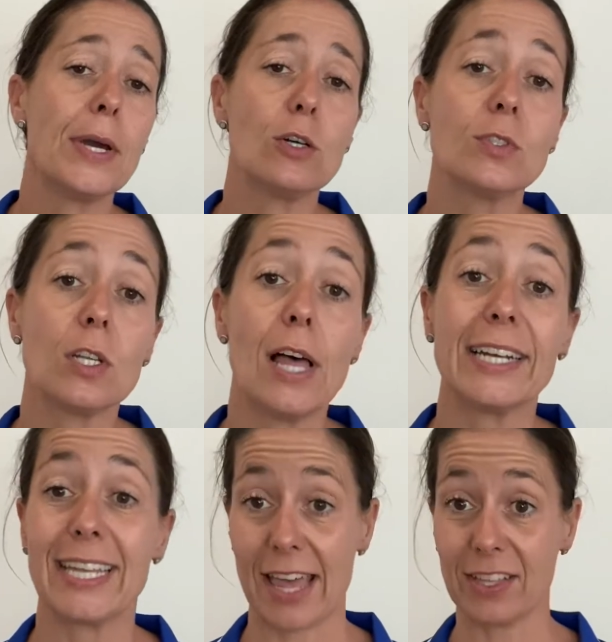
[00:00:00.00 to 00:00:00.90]
also like
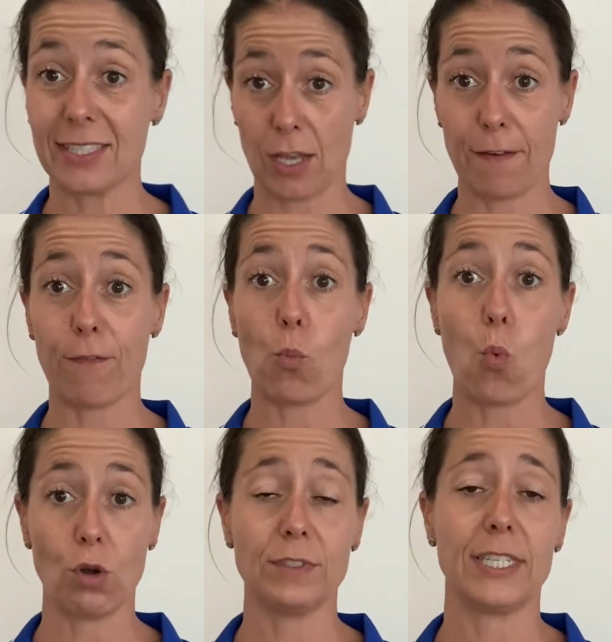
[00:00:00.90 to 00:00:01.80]
to add the sign for
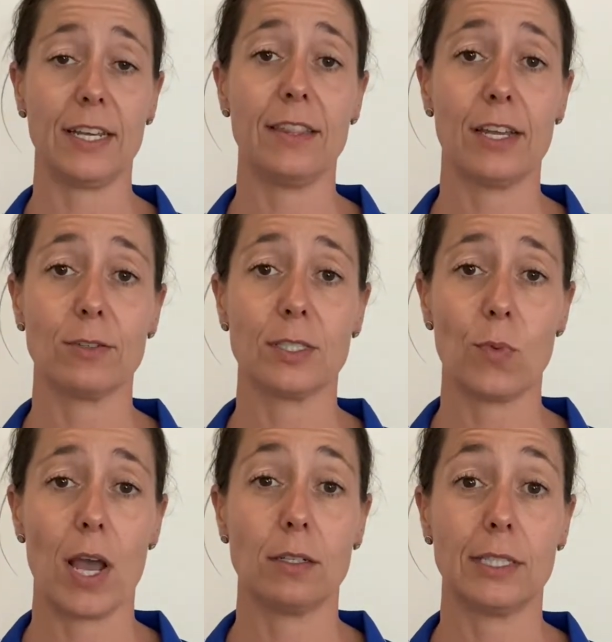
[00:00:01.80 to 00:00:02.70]
want in there as
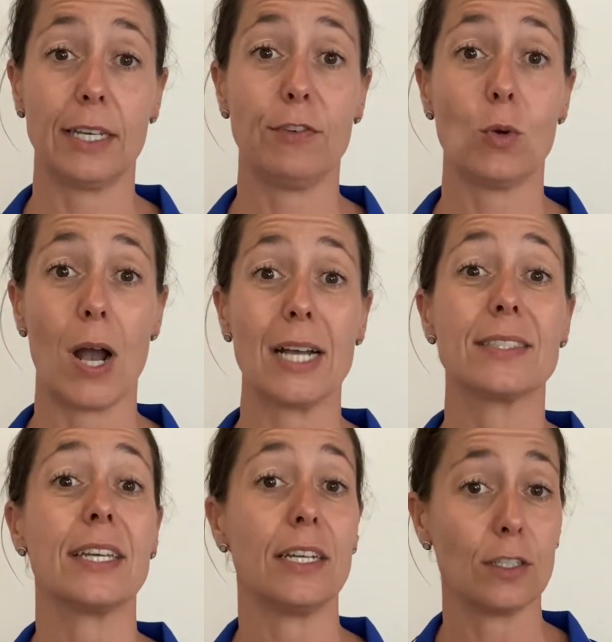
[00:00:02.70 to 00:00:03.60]
well if you're
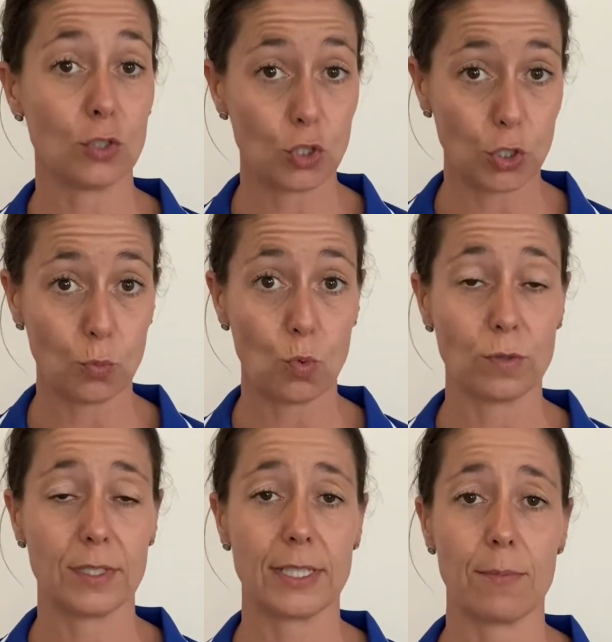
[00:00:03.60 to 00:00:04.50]
asking, do you
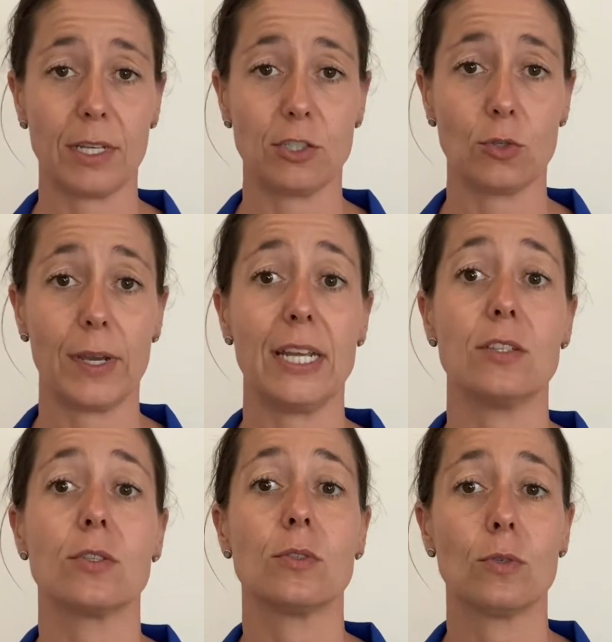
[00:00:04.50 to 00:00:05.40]
want something to eat
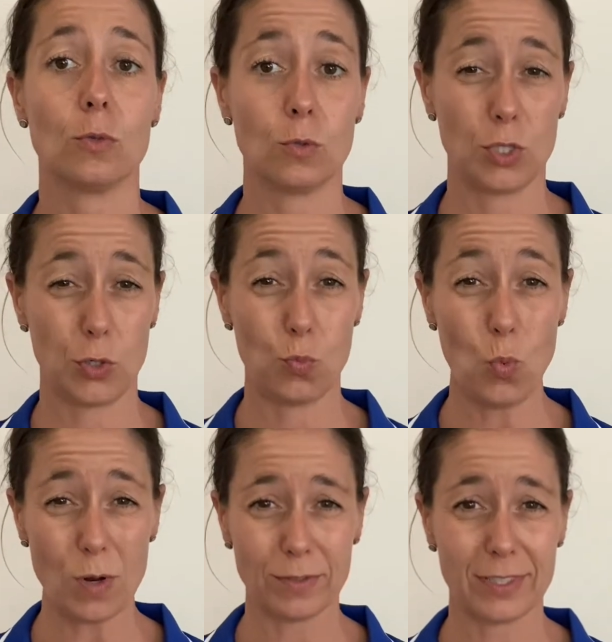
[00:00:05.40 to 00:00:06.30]
or do you
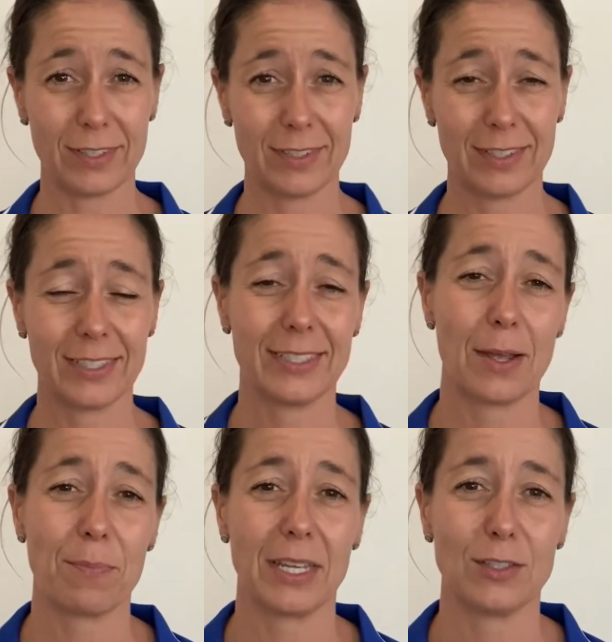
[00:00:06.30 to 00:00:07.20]
want
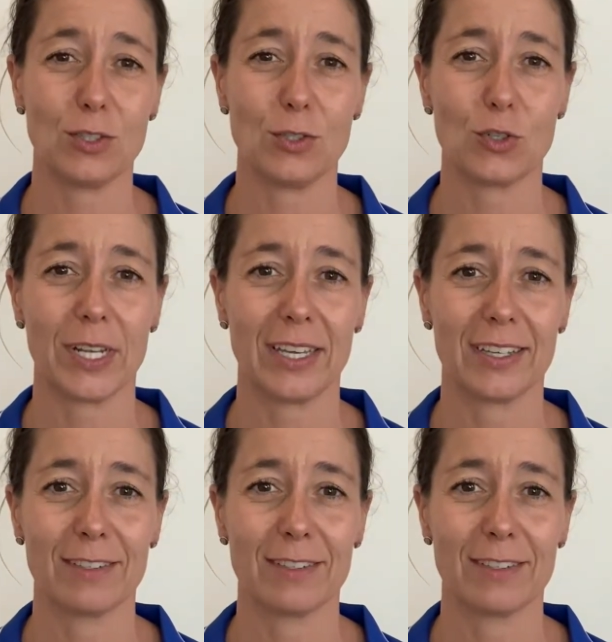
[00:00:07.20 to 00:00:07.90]
something to drink?